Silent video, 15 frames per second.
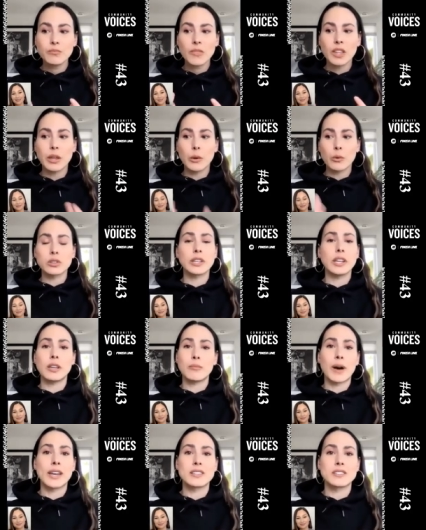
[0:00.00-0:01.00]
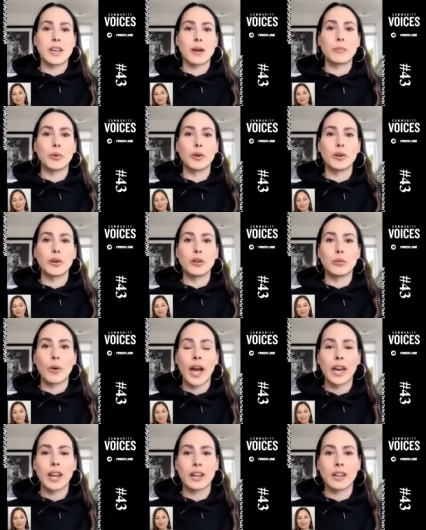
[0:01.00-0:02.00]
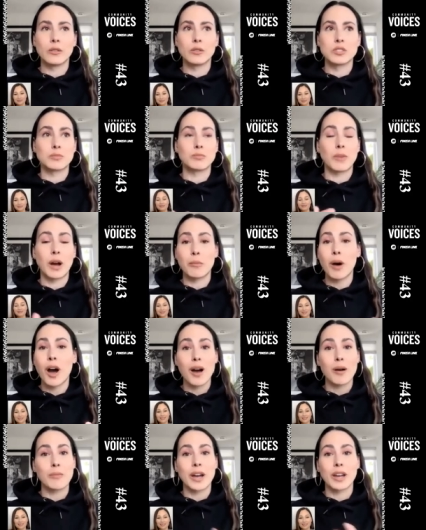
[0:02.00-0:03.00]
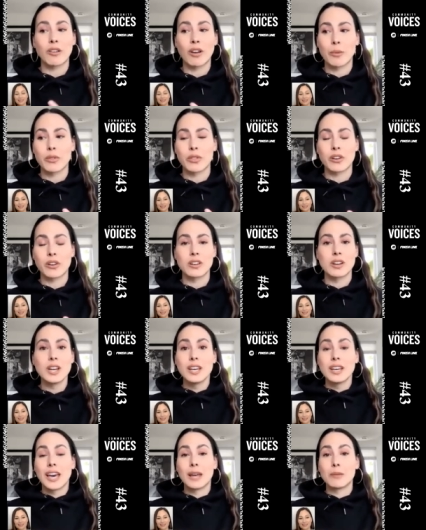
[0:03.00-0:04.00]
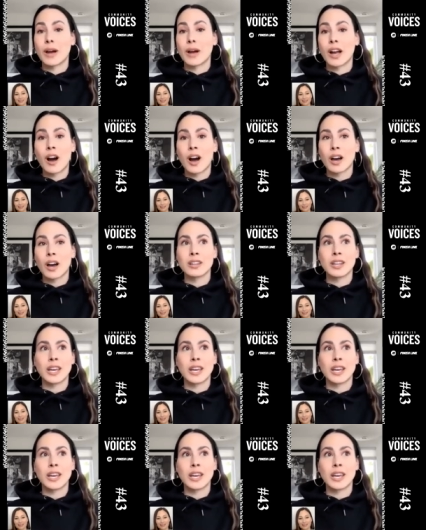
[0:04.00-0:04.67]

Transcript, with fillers: they were leading by example. Right. And it was my mom, my grandmother, and my aunt.